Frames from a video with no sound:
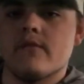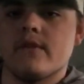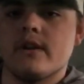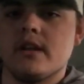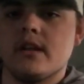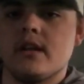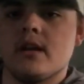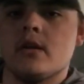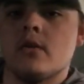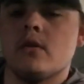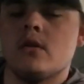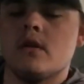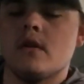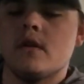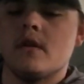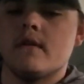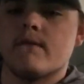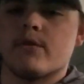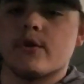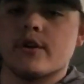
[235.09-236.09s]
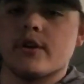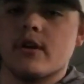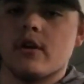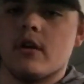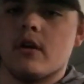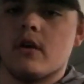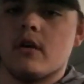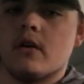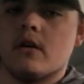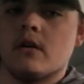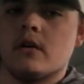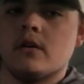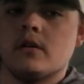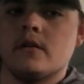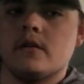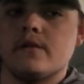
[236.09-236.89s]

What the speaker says: video for y'all,